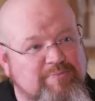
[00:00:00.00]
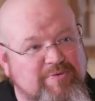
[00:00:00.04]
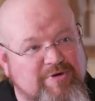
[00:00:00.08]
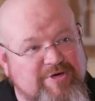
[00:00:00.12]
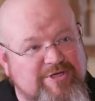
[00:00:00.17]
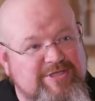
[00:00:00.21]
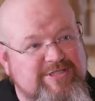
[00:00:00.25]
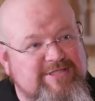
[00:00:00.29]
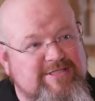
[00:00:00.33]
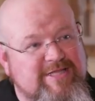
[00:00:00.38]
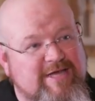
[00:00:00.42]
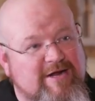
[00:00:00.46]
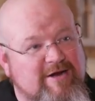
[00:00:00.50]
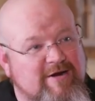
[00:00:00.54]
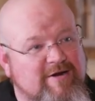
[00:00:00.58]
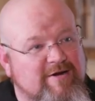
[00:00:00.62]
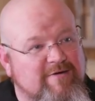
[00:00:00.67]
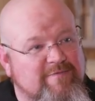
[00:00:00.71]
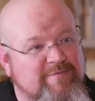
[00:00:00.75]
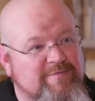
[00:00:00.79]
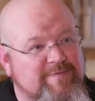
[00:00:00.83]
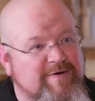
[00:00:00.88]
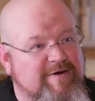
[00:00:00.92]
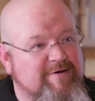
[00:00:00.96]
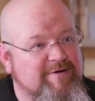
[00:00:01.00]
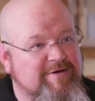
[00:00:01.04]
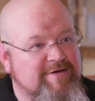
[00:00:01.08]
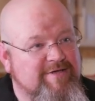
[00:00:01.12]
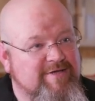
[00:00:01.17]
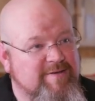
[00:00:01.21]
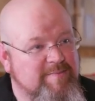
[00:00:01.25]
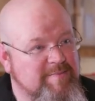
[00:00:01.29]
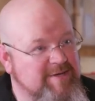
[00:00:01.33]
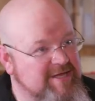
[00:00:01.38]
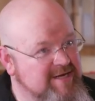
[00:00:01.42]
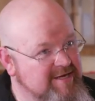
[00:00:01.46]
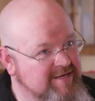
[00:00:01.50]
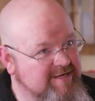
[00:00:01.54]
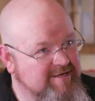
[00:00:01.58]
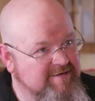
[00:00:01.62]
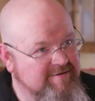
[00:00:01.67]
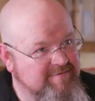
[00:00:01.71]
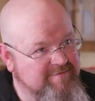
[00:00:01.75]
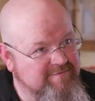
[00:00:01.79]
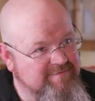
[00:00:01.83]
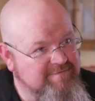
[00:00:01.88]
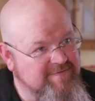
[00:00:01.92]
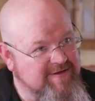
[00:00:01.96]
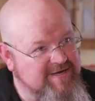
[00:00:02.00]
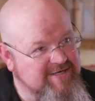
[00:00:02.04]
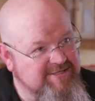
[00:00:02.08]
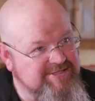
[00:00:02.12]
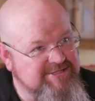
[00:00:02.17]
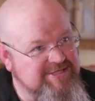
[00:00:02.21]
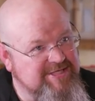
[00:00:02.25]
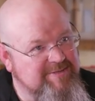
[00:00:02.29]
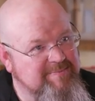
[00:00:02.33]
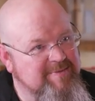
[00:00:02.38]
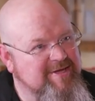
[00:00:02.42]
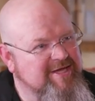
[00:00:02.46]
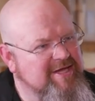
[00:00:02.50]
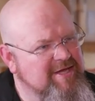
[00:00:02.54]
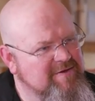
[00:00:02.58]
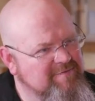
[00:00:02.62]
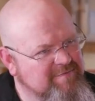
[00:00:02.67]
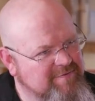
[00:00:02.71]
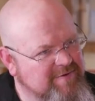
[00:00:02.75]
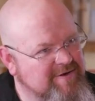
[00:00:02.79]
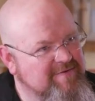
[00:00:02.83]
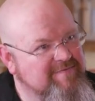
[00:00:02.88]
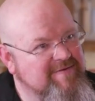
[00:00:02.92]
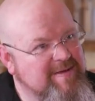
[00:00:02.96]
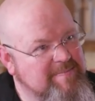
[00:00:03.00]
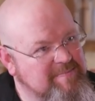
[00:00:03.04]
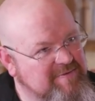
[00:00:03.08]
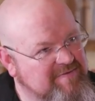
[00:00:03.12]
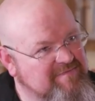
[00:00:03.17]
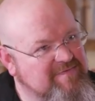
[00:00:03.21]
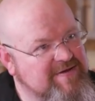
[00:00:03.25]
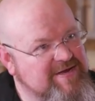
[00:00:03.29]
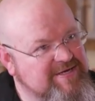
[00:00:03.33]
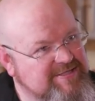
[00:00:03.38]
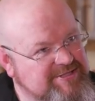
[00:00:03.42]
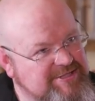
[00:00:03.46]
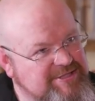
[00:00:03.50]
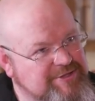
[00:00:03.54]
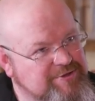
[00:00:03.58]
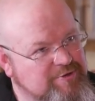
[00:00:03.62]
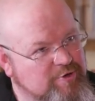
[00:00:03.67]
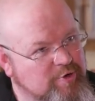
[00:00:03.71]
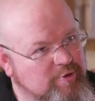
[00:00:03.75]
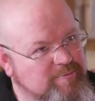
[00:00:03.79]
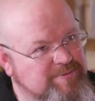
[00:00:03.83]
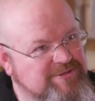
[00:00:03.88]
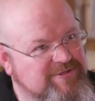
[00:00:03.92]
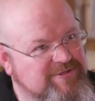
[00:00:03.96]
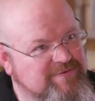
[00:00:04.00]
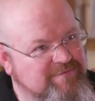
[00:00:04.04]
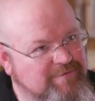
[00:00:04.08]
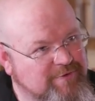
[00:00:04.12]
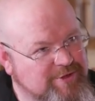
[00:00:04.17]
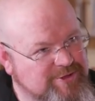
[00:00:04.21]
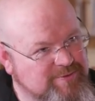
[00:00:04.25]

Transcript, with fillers: of books that are very comedic fantasy, making fun of epic fantasy tropes. The right.